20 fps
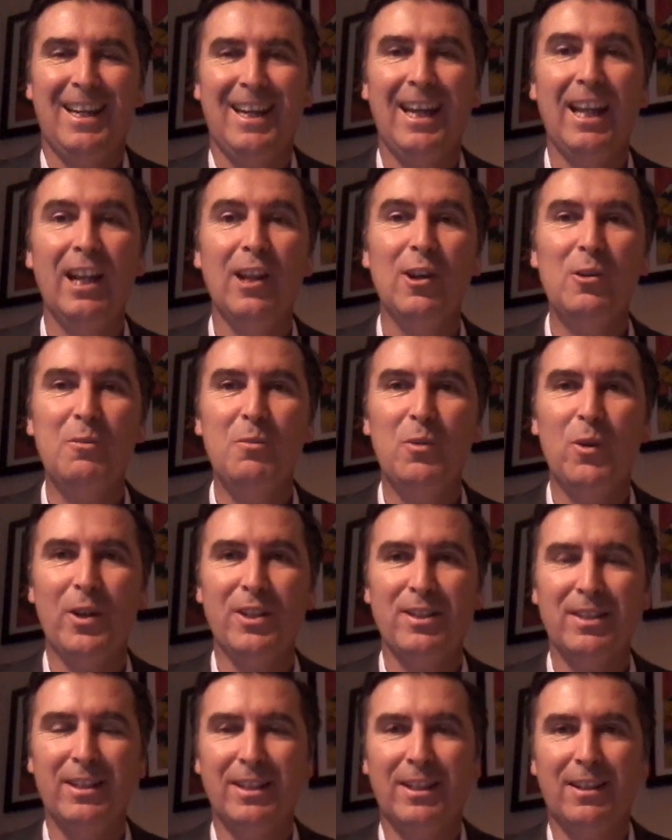Hello,
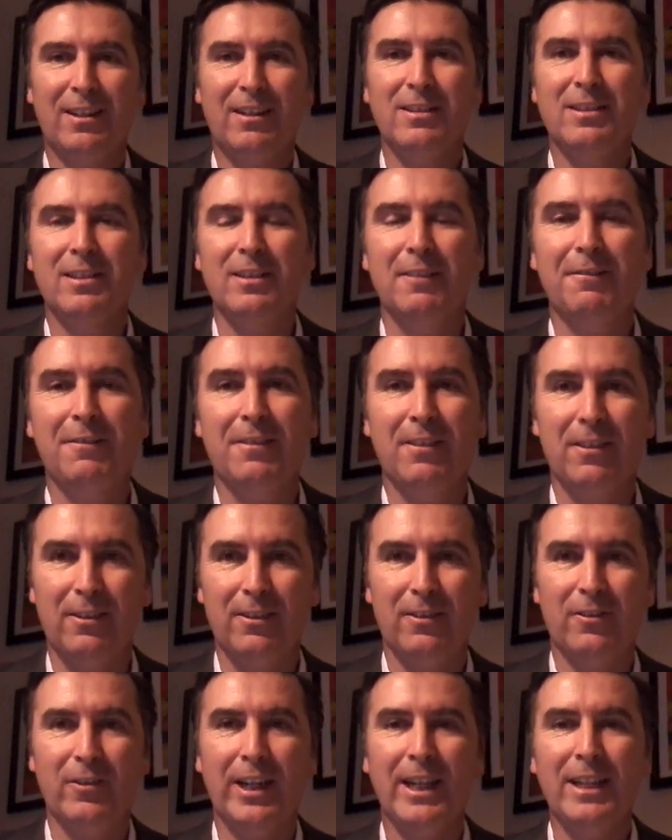boys and girls of
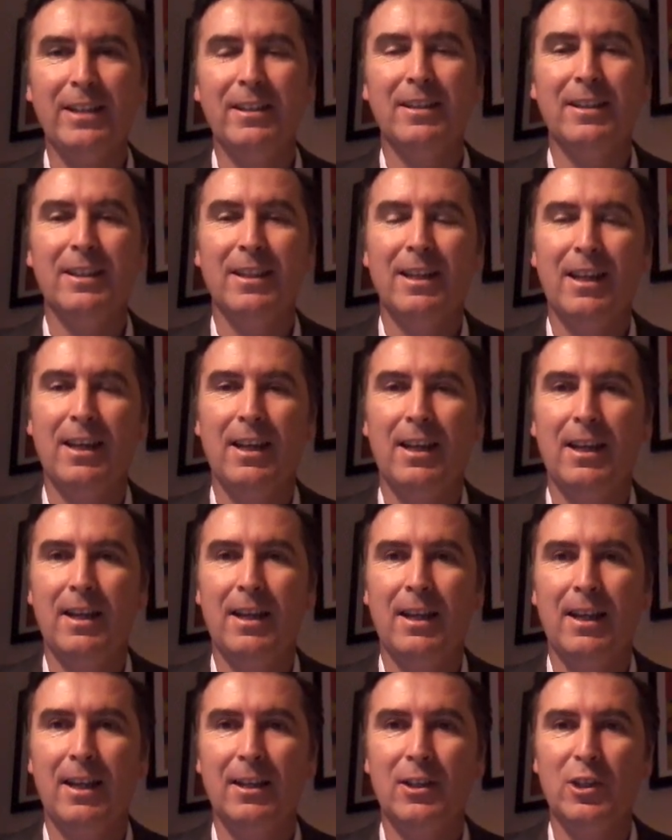third grade.
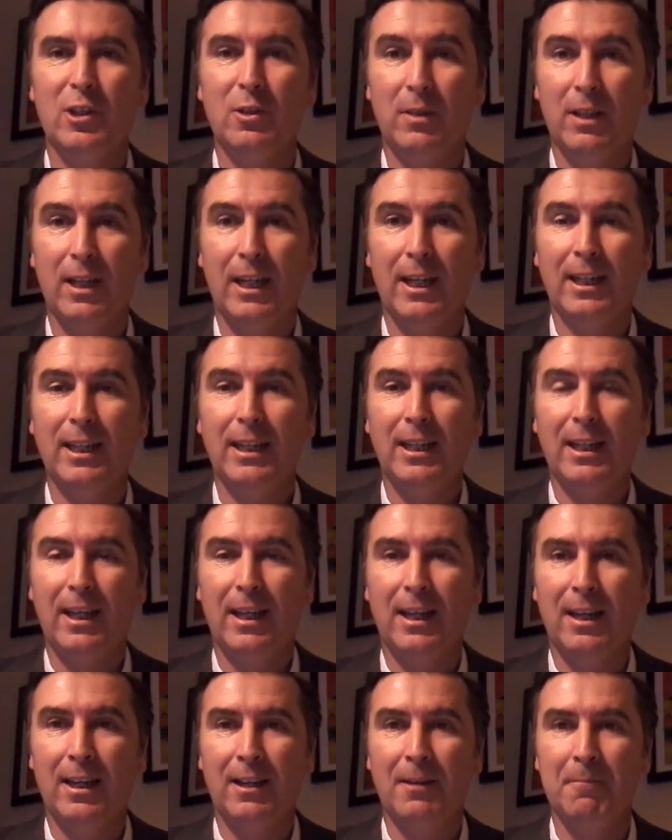Today,
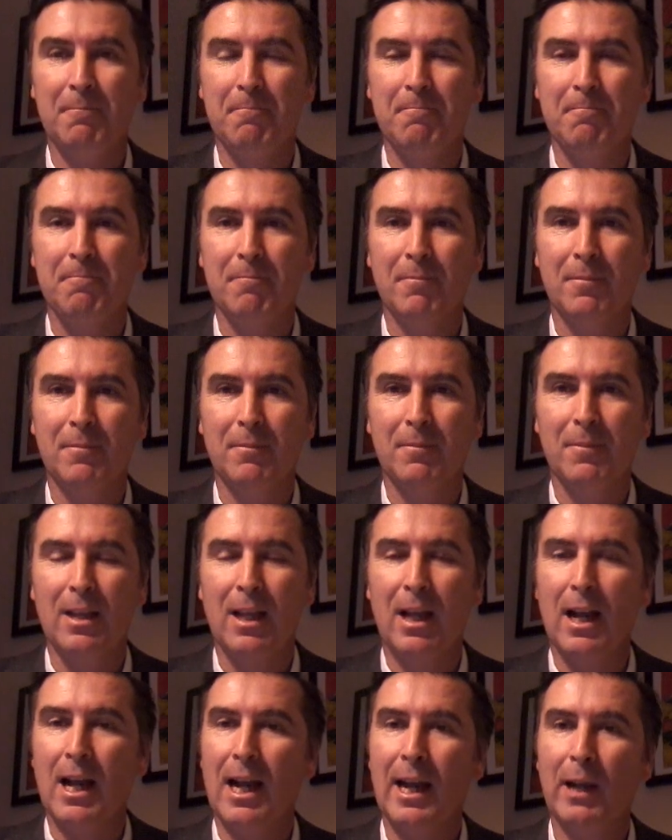
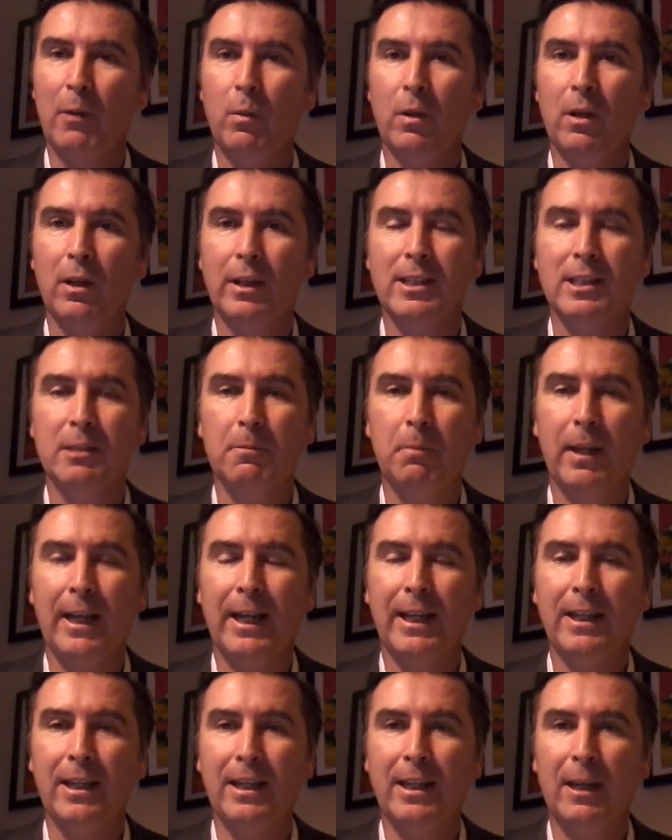I will
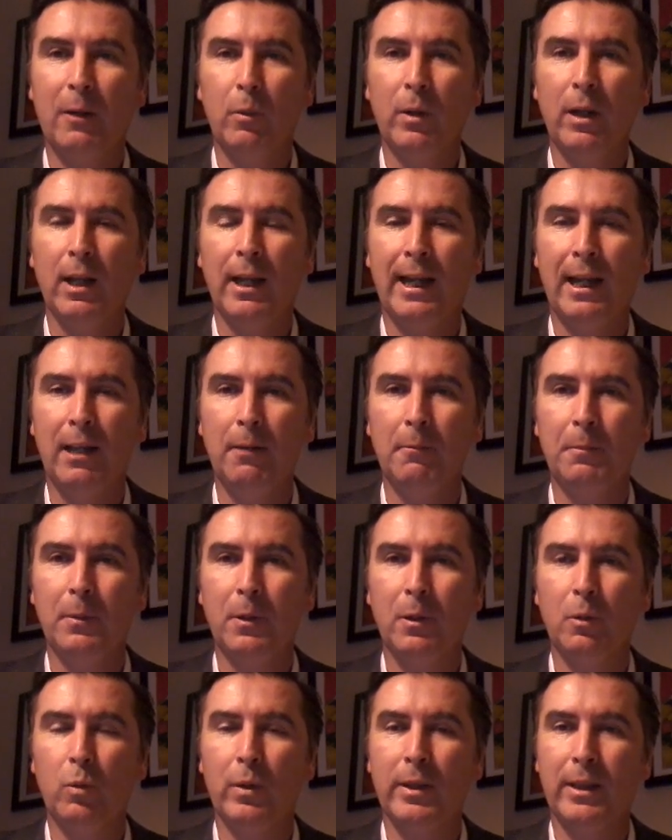explain and I will help
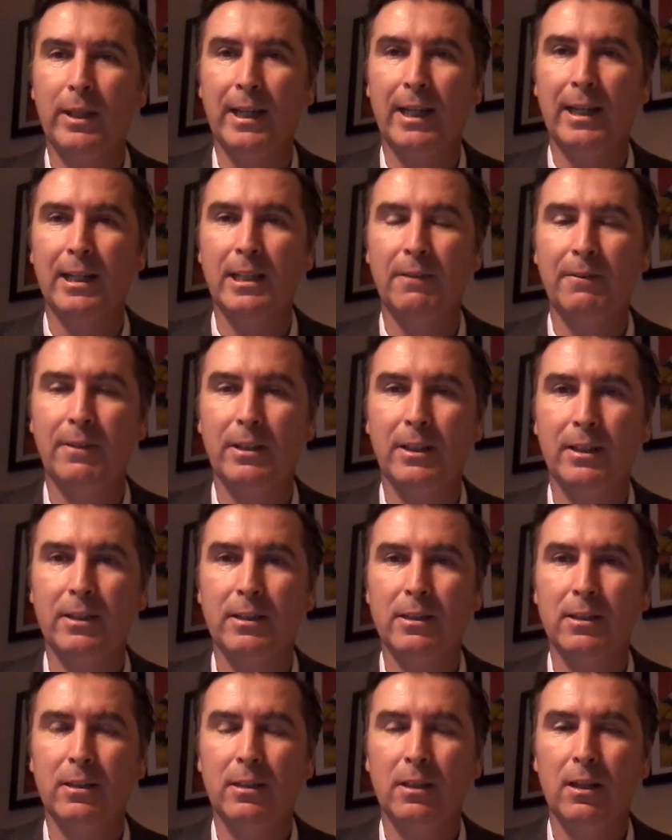you with the
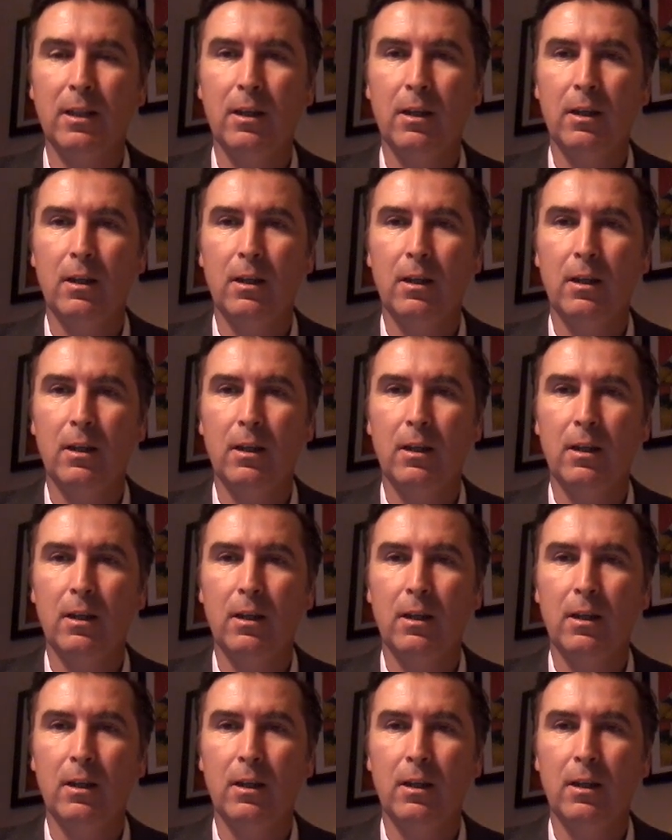activities